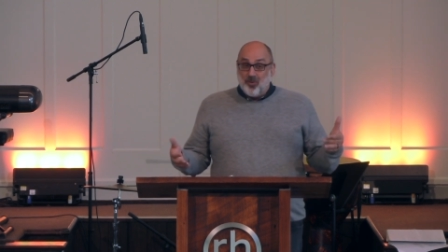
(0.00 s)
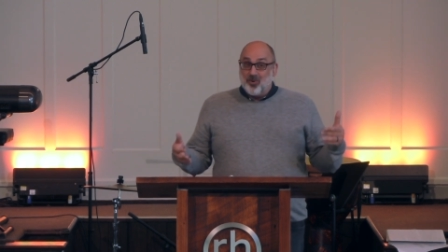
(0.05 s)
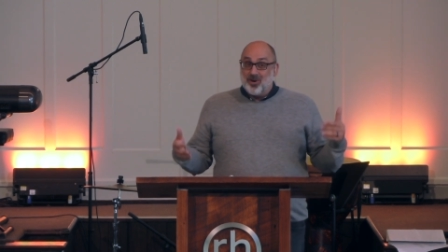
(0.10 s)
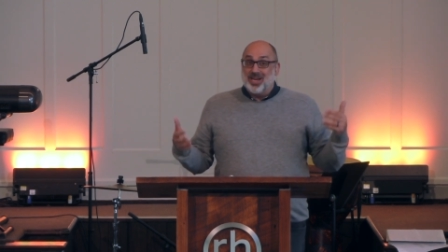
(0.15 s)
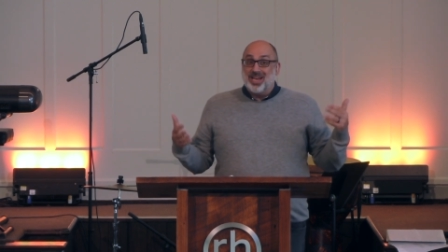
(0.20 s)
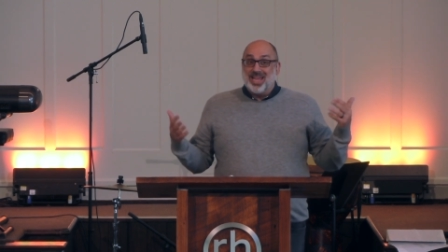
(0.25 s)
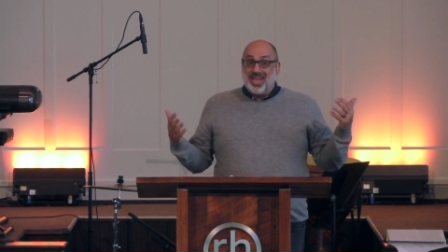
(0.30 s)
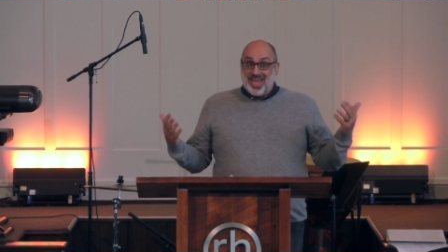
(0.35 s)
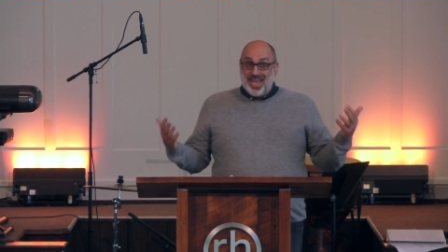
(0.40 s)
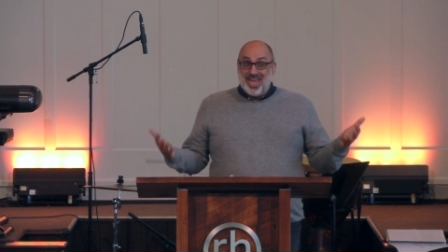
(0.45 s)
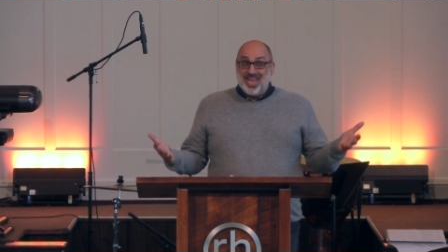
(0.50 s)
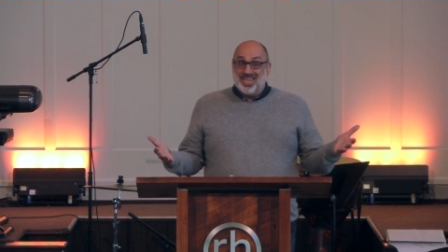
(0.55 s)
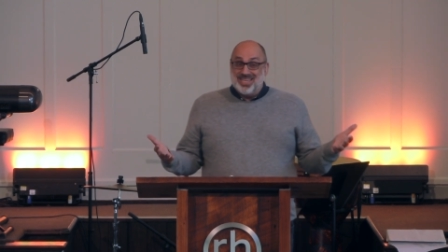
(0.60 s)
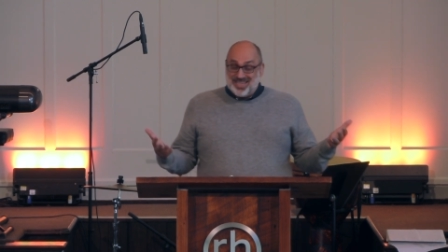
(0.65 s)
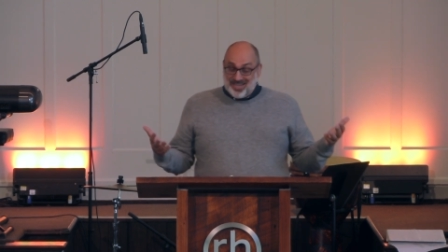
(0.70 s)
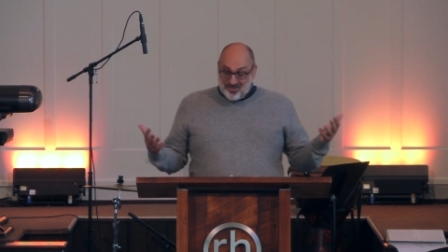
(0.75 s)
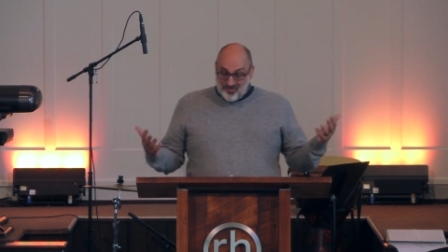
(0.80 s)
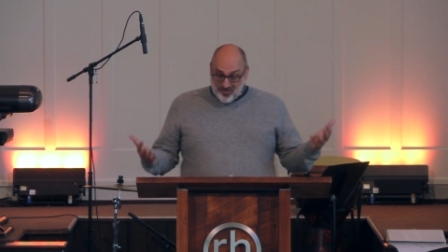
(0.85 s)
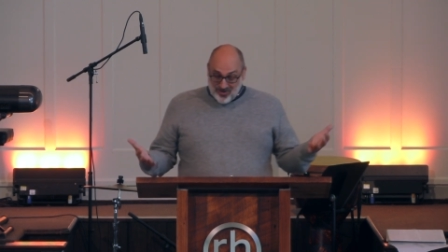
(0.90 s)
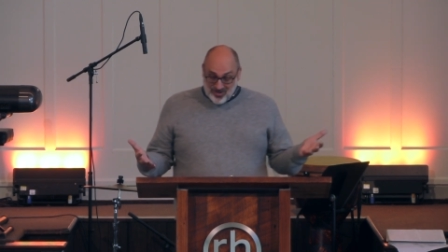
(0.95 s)
We're going to end
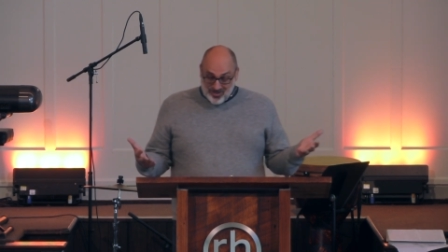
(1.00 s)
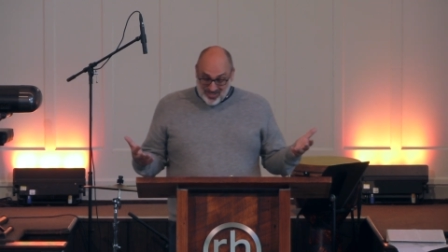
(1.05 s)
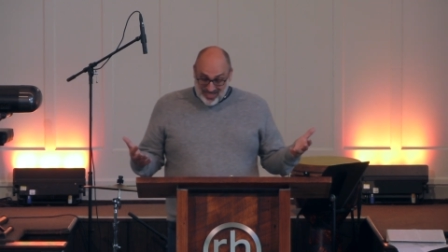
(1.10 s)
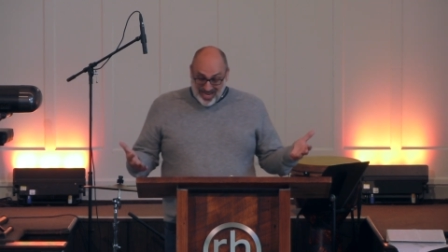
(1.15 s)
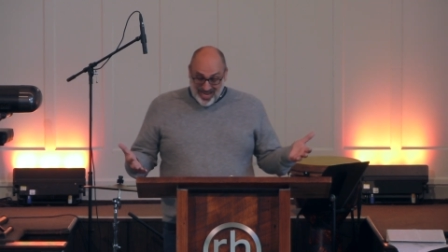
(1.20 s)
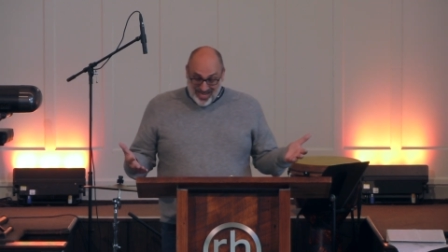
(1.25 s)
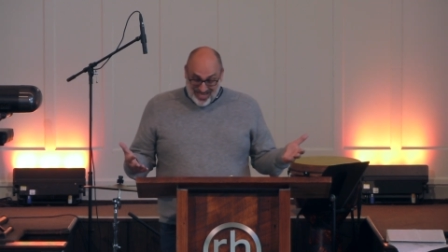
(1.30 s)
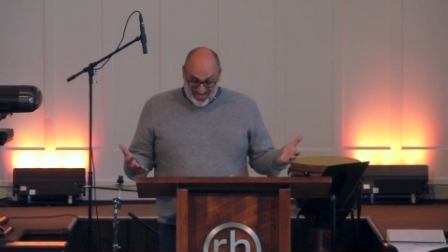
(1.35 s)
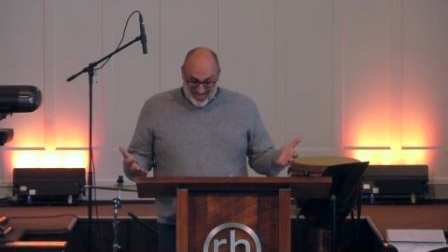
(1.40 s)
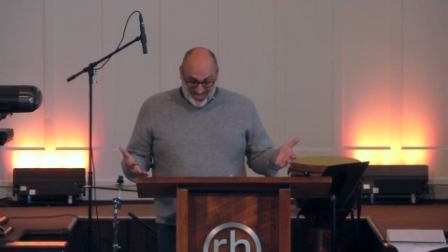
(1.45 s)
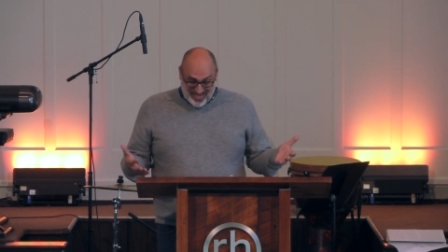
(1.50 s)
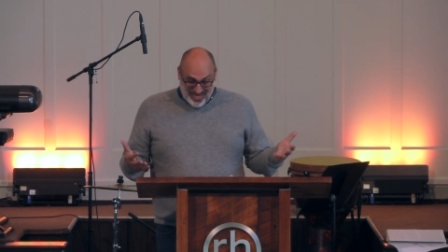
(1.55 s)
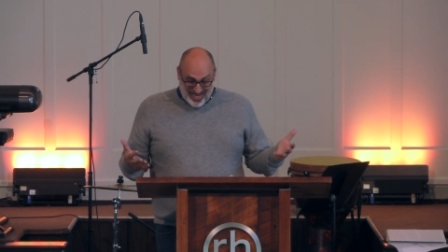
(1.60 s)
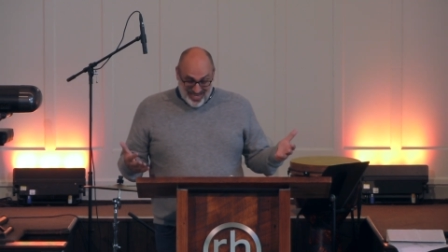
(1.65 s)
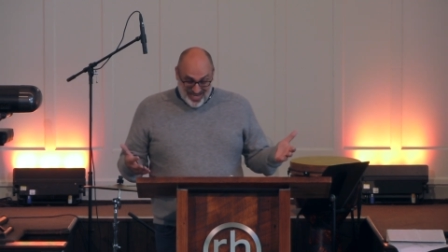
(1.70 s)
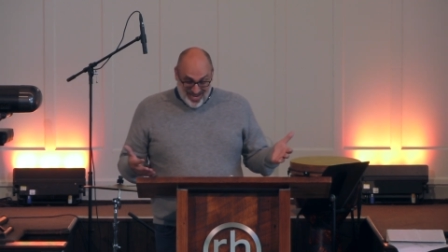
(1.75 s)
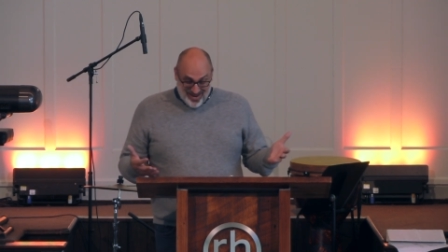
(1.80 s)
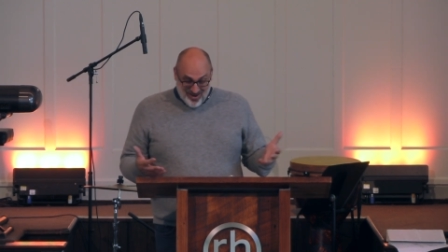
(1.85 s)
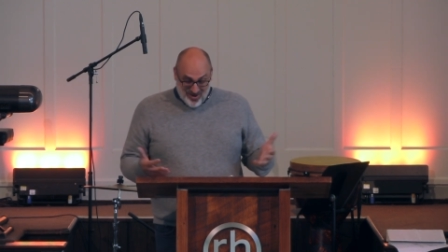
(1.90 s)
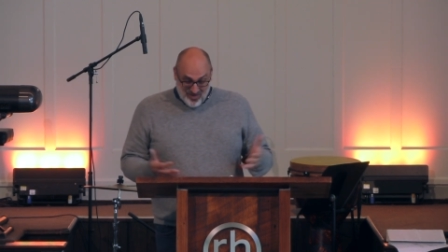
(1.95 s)
in verse
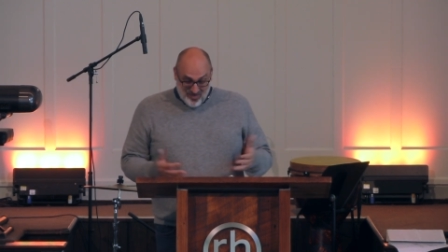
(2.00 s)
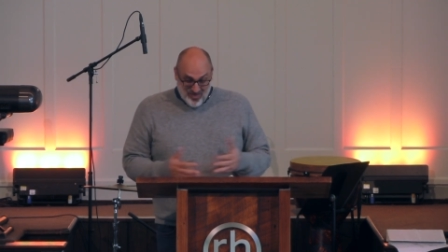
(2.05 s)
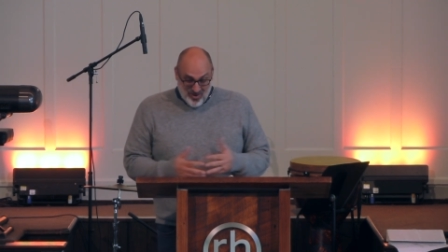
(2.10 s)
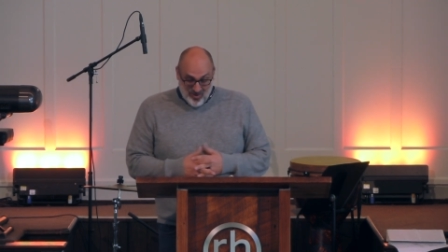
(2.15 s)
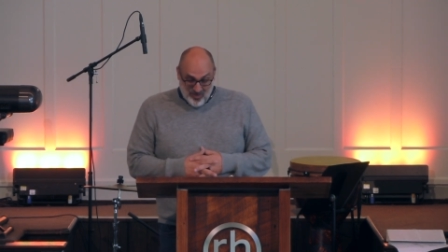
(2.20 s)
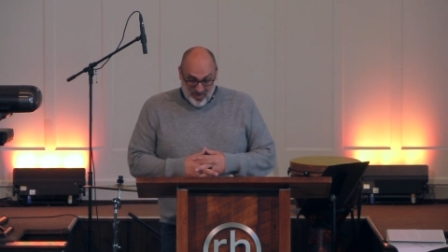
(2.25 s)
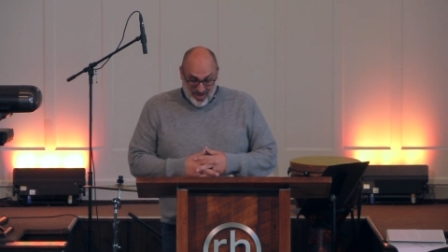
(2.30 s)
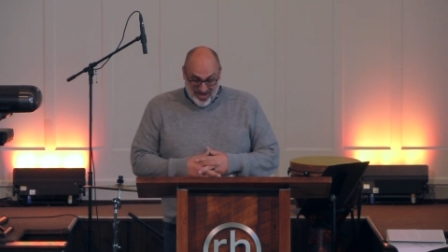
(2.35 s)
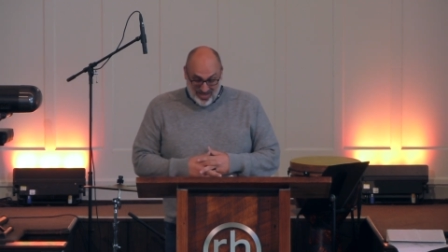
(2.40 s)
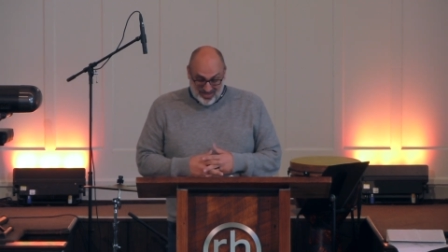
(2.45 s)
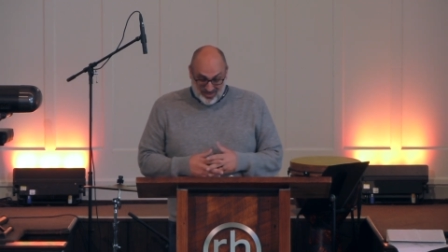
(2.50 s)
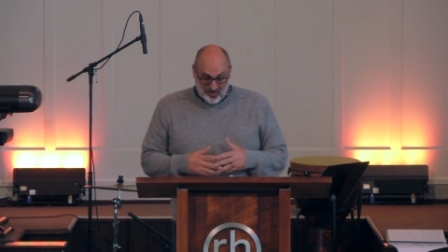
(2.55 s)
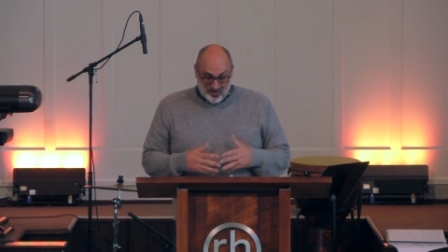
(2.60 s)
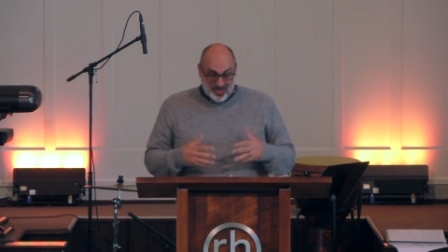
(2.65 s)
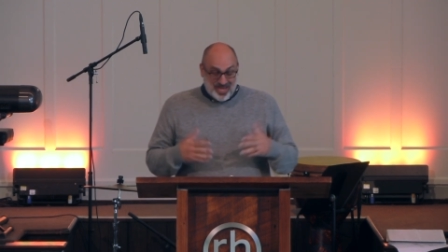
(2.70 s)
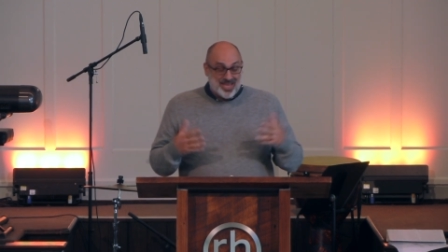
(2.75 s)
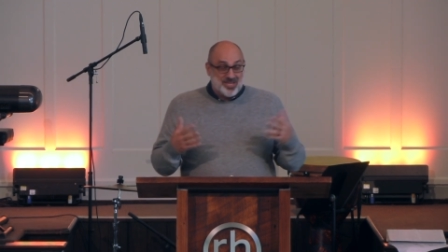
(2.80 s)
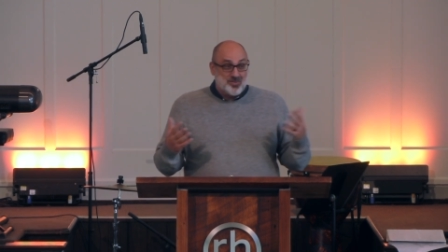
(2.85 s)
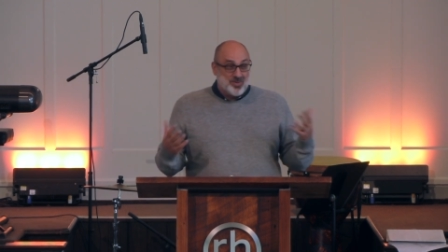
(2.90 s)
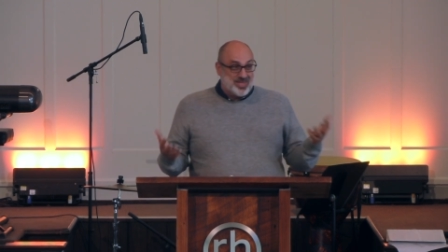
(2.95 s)
18 here in a moment. So,
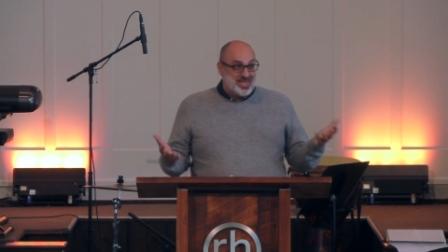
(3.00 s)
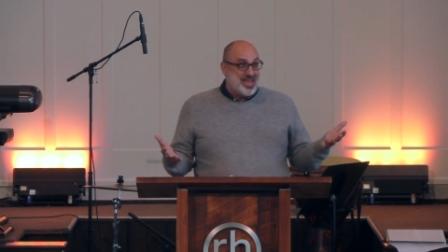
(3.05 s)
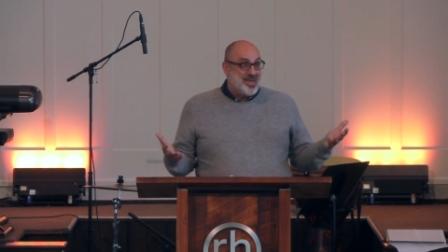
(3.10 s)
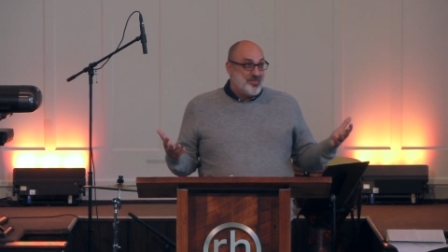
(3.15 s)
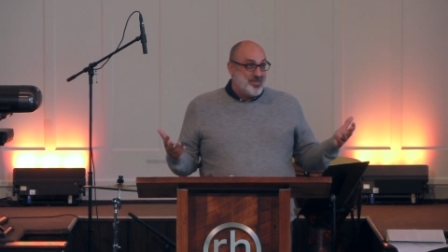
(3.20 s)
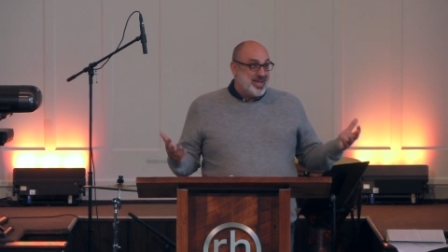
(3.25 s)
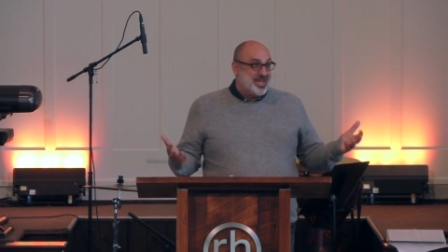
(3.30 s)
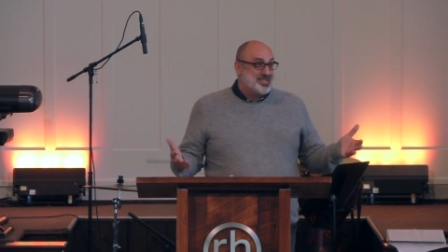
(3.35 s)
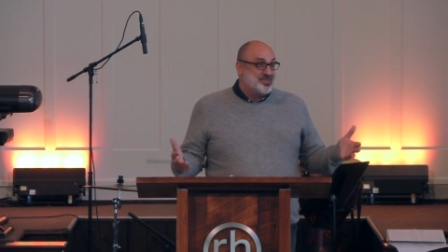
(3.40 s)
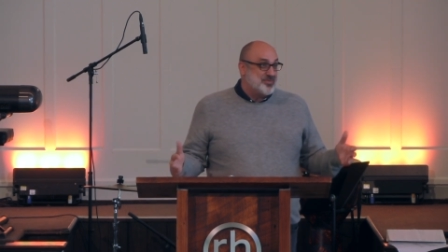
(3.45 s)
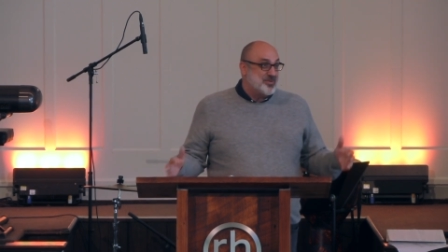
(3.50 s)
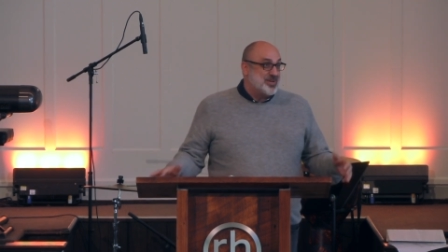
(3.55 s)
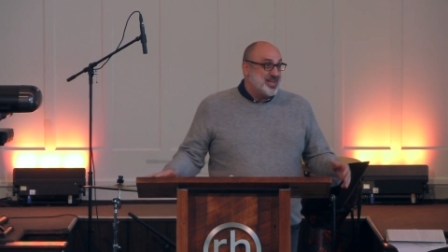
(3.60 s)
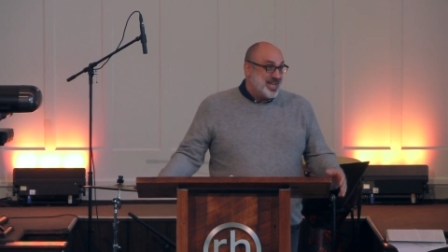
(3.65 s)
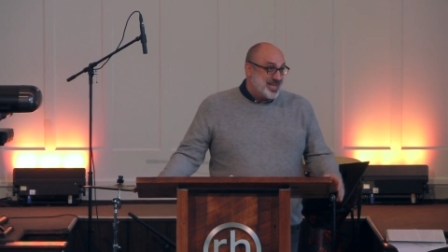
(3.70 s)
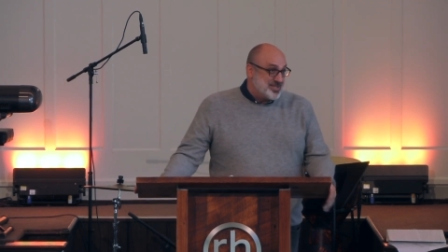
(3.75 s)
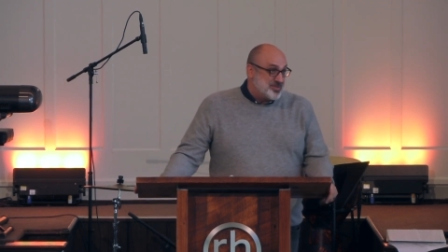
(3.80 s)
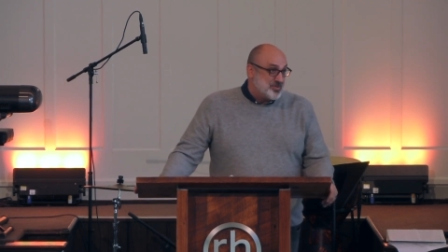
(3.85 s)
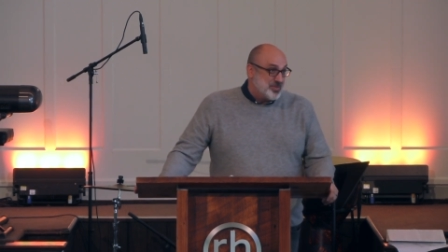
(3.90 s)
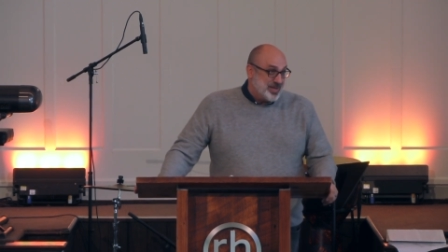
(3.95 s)
guess what that means for
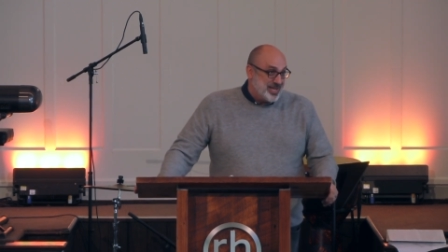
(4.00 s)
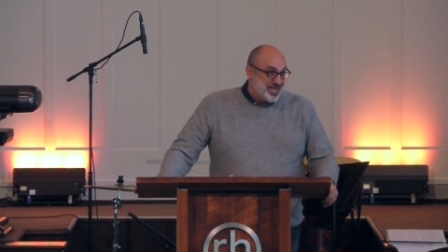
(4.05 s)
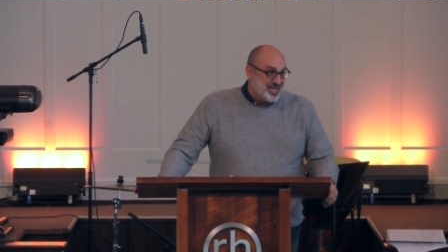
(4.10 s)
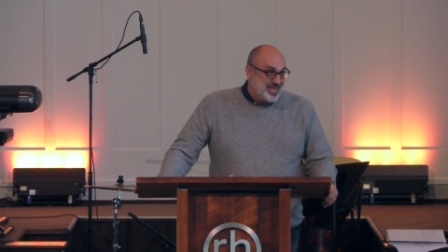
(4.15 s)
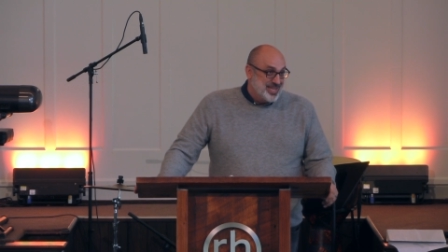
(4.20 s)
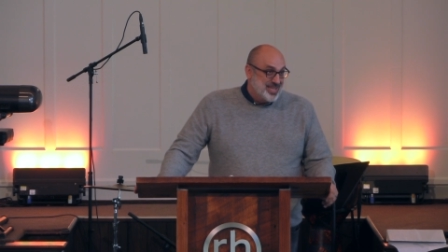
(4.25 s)
next week?